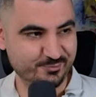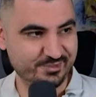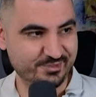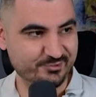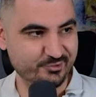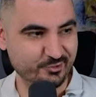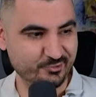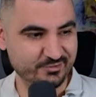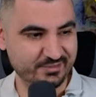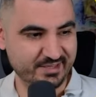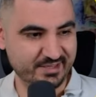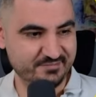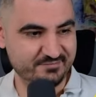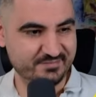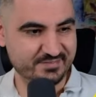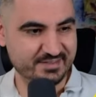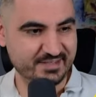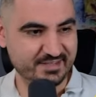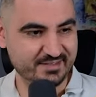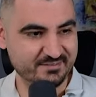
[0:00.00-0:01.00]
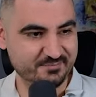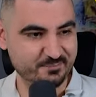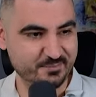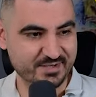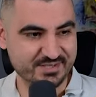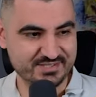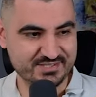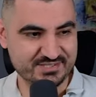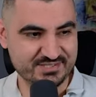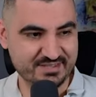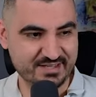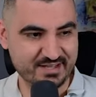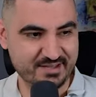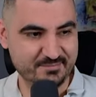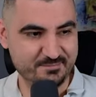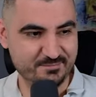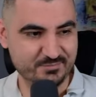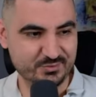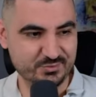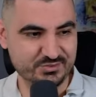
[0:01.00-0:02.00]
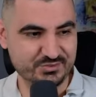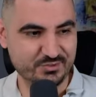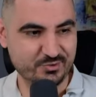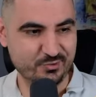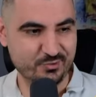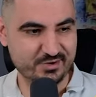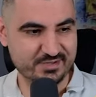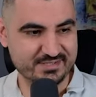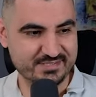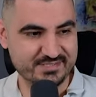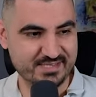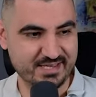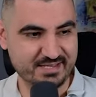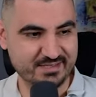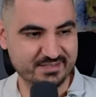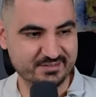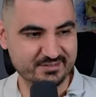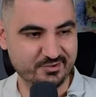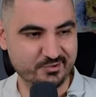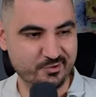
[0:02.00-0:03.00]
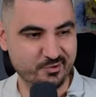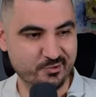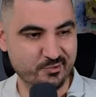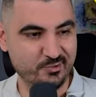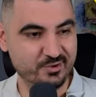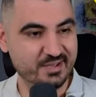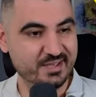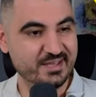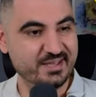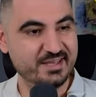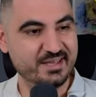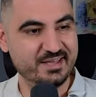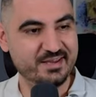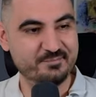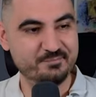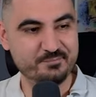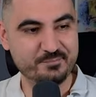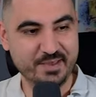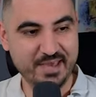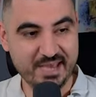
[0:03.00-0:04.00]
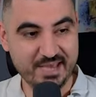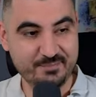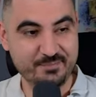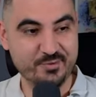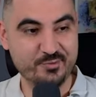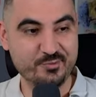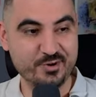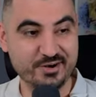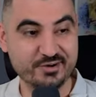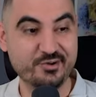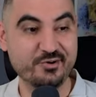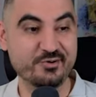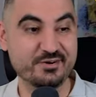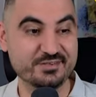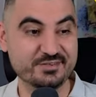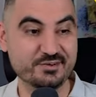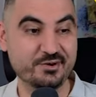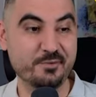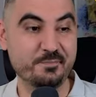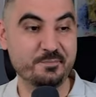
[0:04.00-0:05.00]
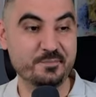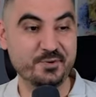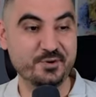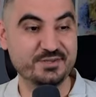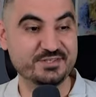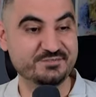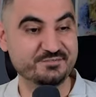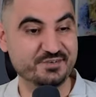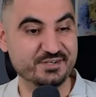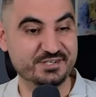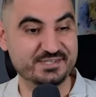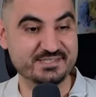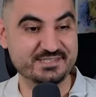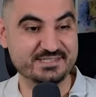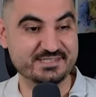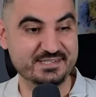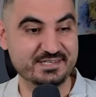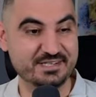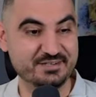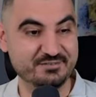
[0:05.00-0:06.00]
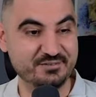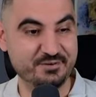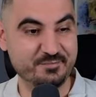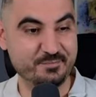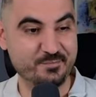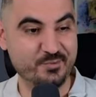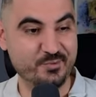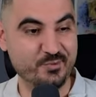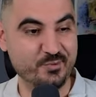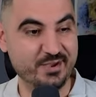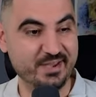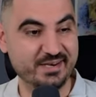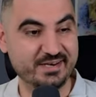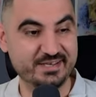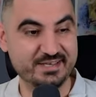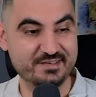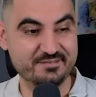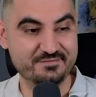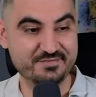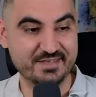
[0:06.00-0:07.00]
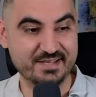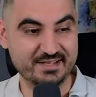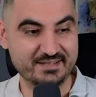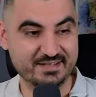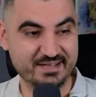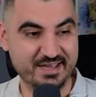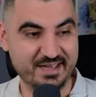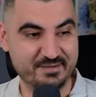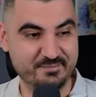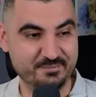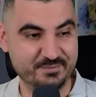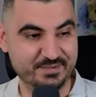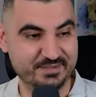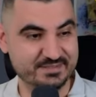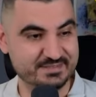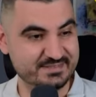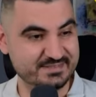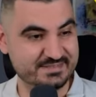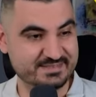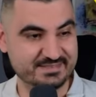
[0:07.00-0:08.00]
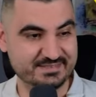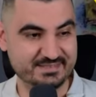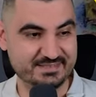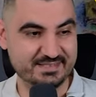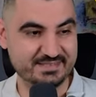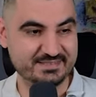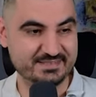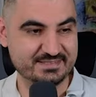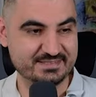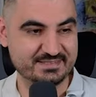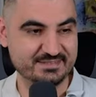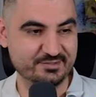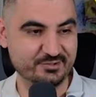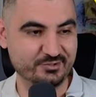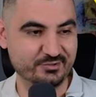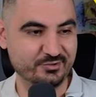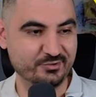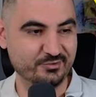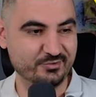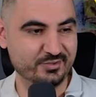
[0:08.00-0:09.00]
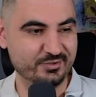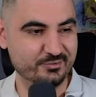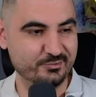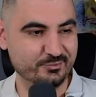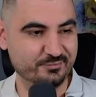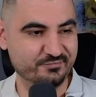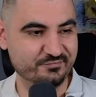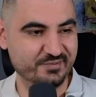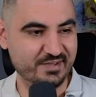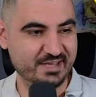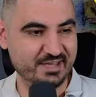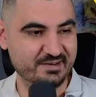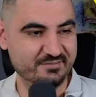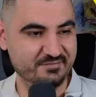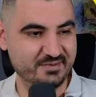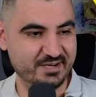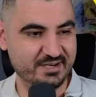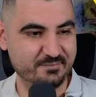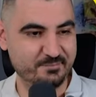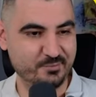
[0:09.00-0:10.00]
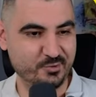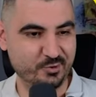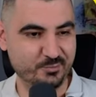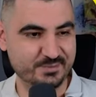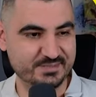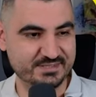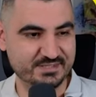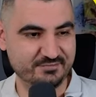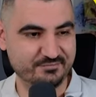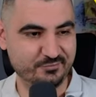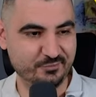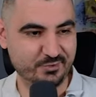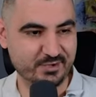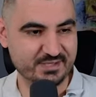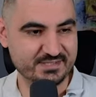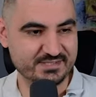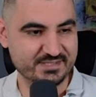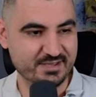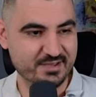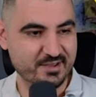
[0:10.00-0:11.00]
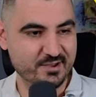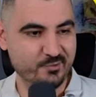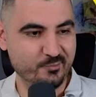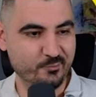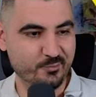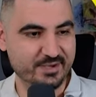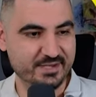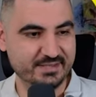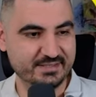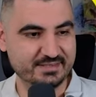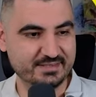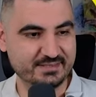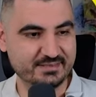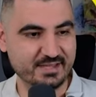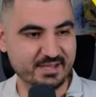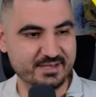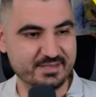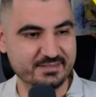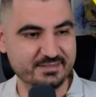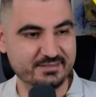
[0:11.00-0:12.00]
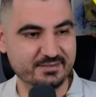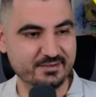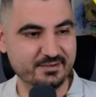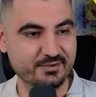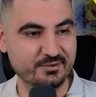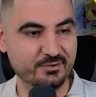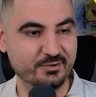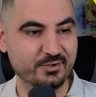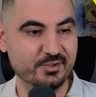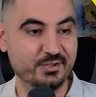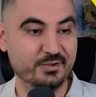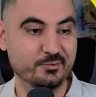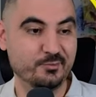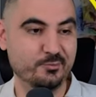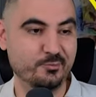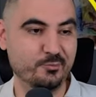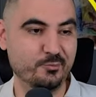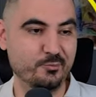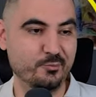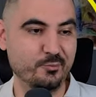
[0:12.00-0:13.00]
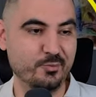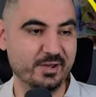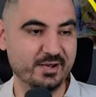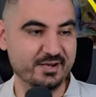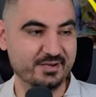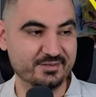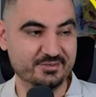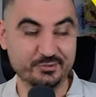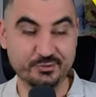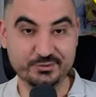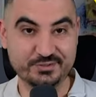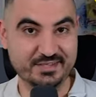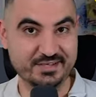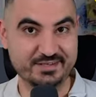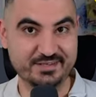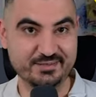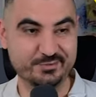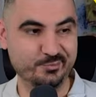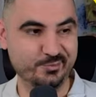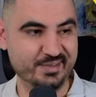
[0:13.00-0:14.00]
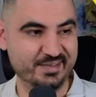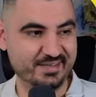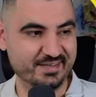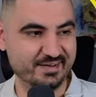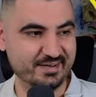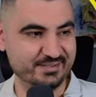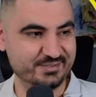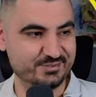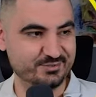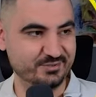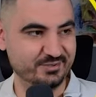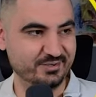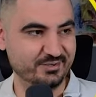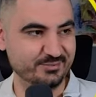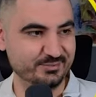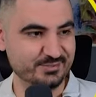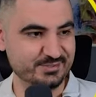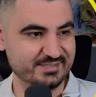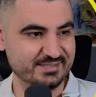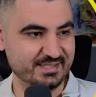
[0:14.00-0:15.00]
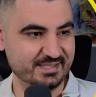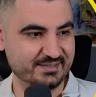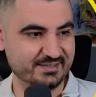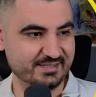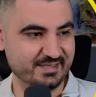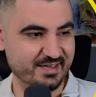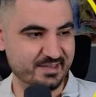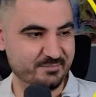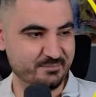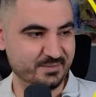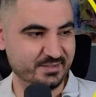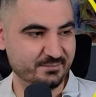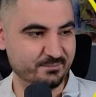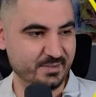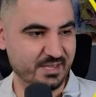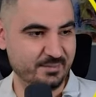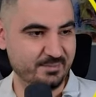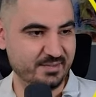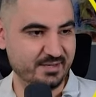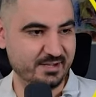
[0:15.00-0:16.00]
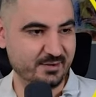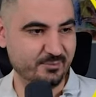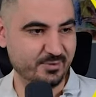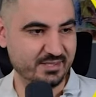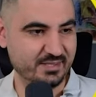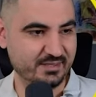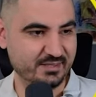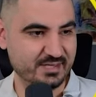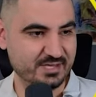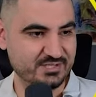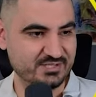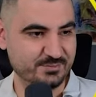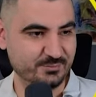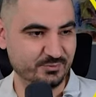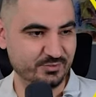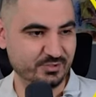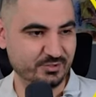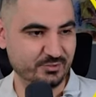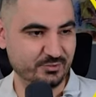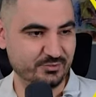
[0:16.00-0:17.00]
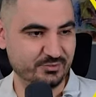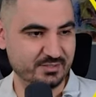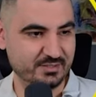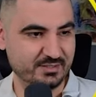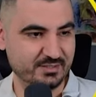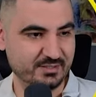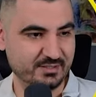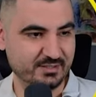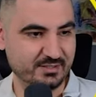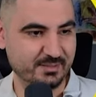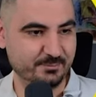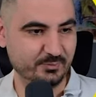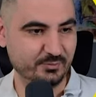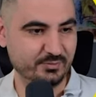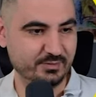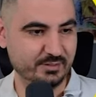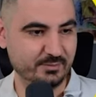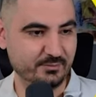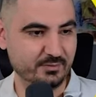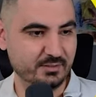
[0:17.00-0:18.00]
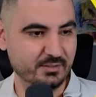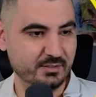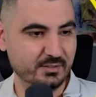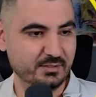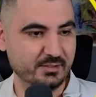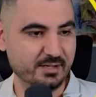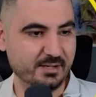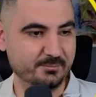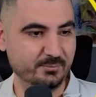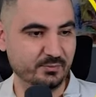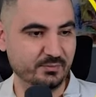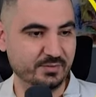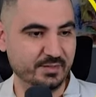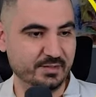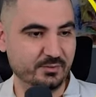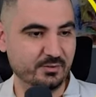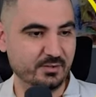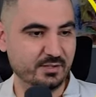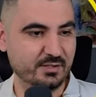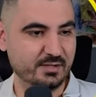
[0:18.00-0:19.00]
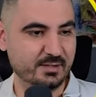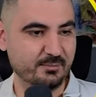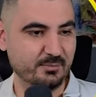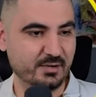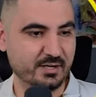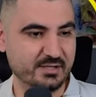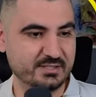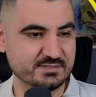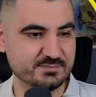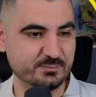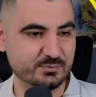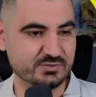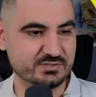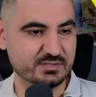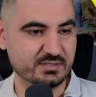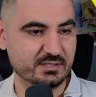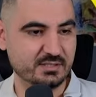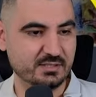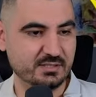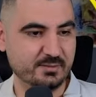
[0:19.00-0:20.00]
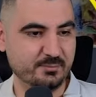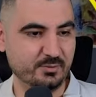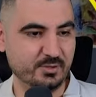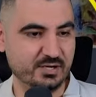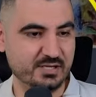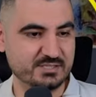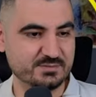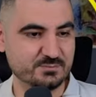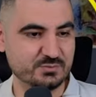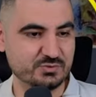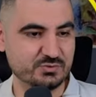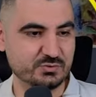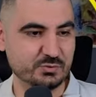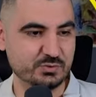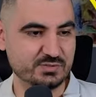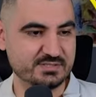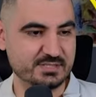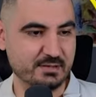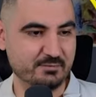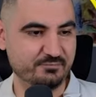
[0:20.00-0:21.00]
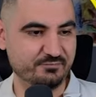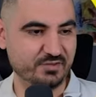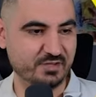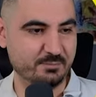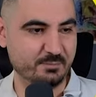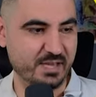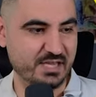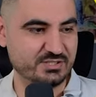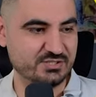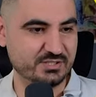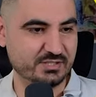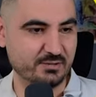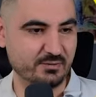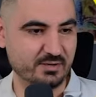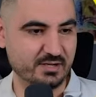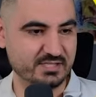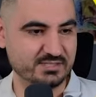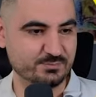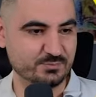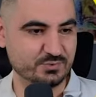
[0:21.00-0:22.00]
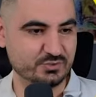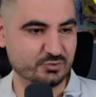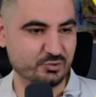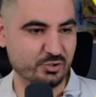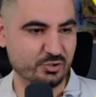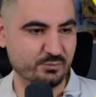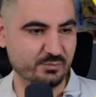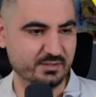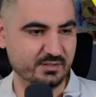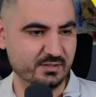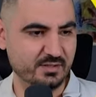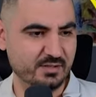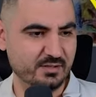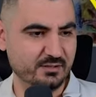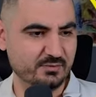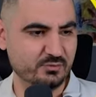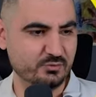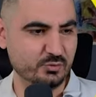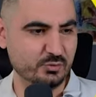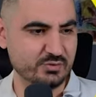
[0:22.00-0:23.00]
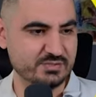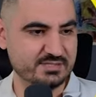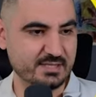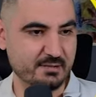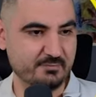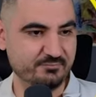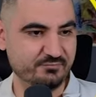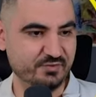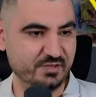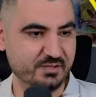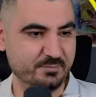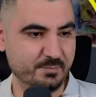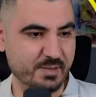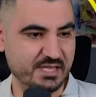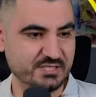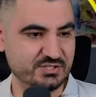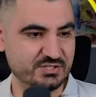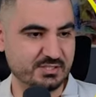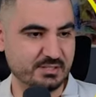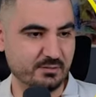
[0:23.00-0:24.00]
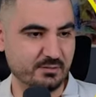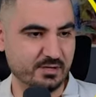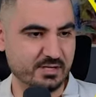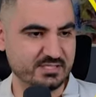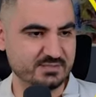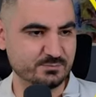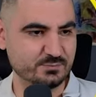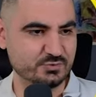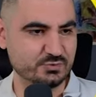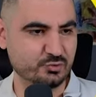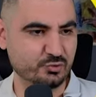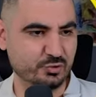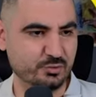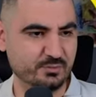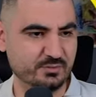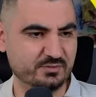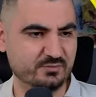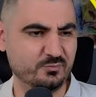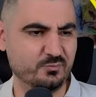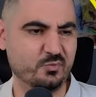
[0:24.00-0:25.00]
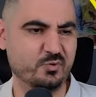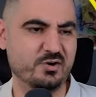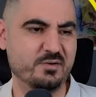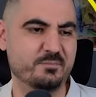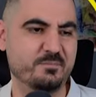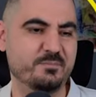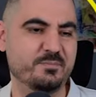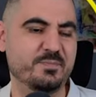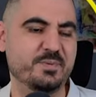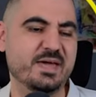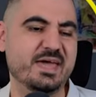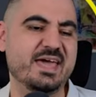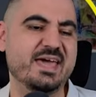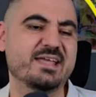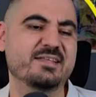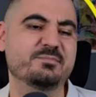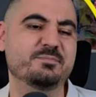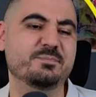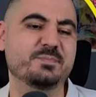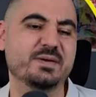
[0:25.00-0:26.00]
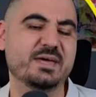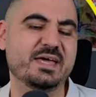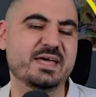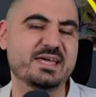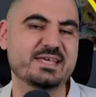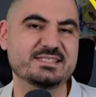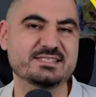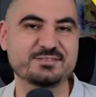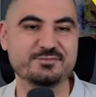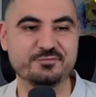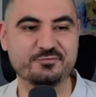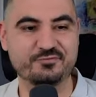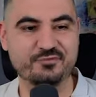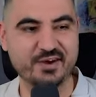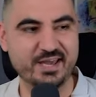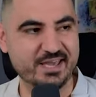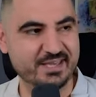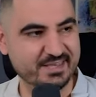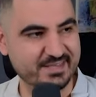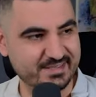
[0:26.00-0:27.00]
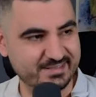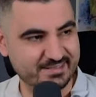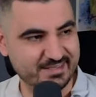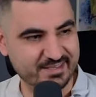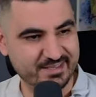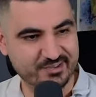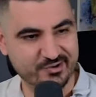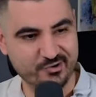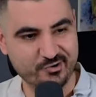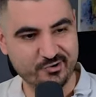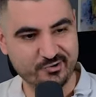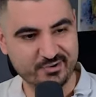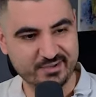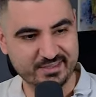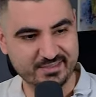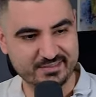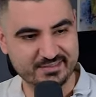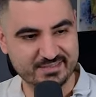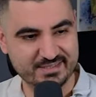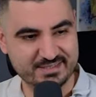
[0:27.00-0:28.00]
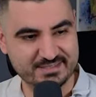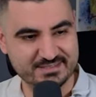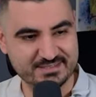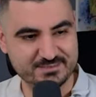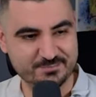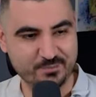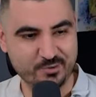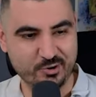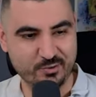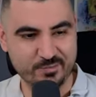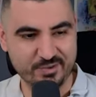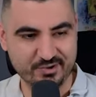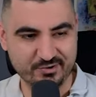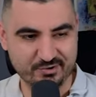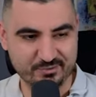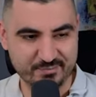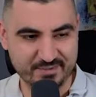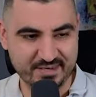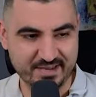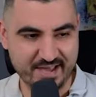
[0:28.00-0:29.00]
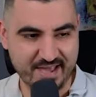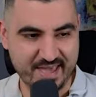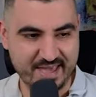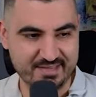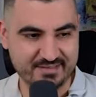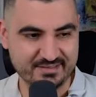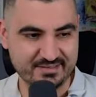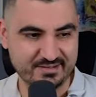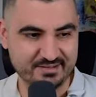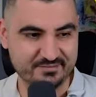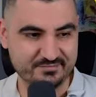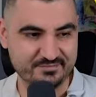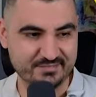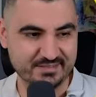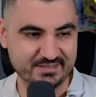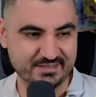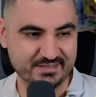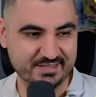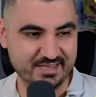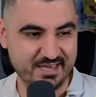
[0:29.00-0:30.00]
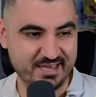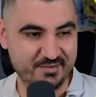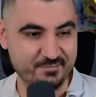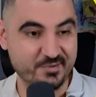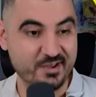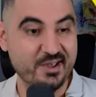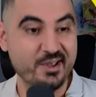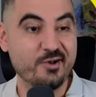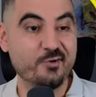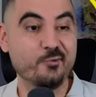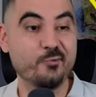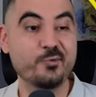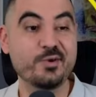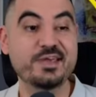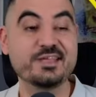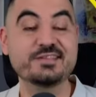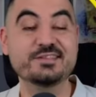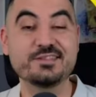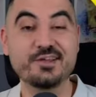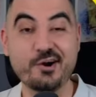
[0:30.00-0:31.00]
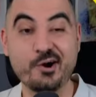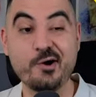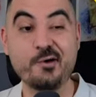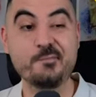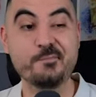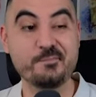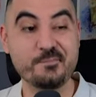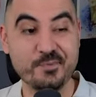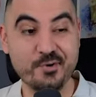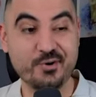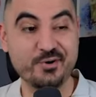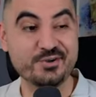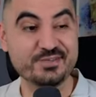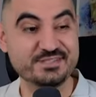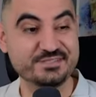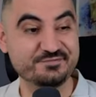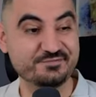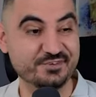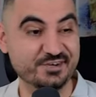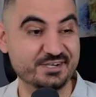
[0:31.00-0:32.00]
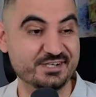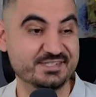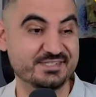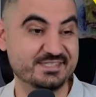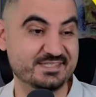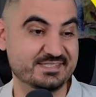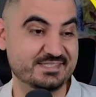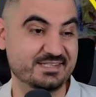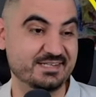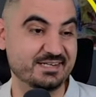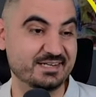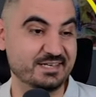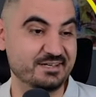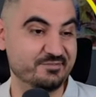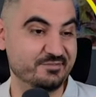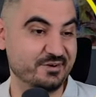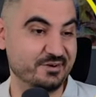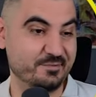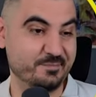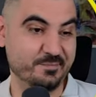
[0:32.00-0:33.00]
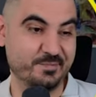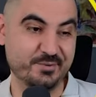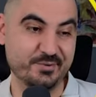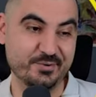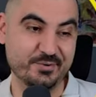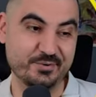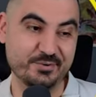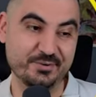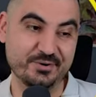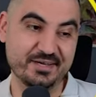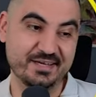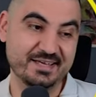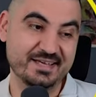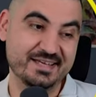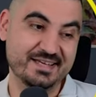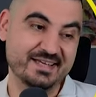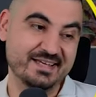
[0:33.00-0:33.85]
We don't have that much time to score a second goal. And maybe we're gonna drop points versus Liverpool. And if that happens, this is not gonna look very, very promising for us winning the title. Ooh, I really thought here that we can actually lose that game. But maybe now we can catch them on the counter-attack. Come on now. Come on now. Come on, Rasmus. Come on, Rasmus. Do something magical, Rasmus Højlund. Do something magical, Rasmus Højlund. What a bad pass to Frenkie de Jong. And this is probably going to be the end of the game. We drop points versus Liverpool.